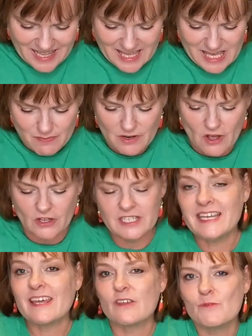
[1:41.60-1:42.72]
keep it all
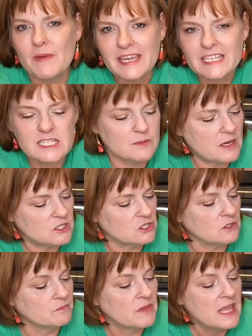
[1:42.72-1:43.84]
together and make it
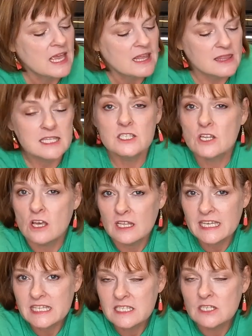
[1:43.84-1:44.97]
special. This doll
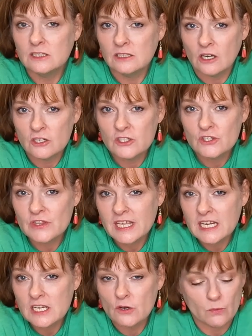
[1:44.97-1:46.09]
is larger
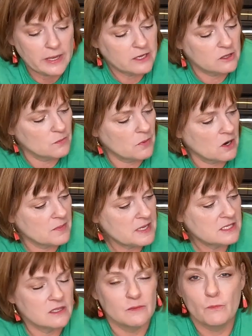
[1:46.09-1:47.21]
than your regular Barbie,
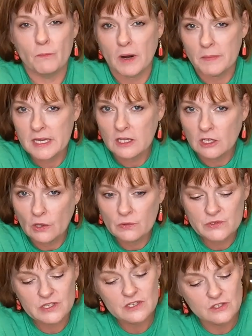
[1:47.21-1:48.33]
so the Barbie
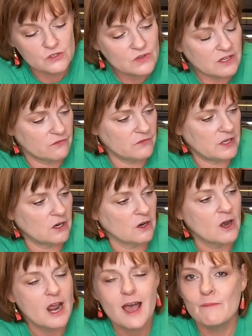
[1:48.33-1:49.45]
clothes do not fit her,
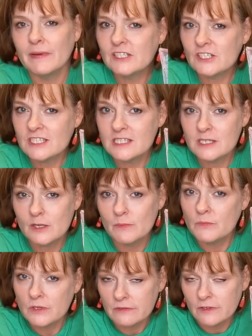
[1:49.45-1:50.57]
but she's still a
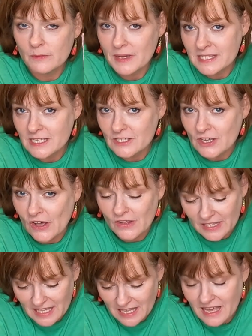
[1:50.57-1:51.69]
beautiful, amazing doll,
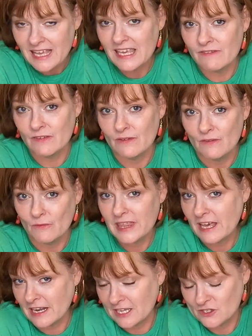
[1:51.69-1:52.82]
even
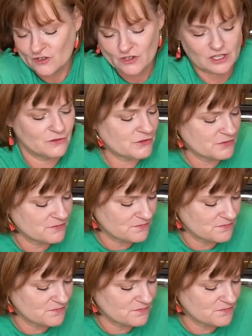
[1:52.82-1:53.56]
without extra clothes.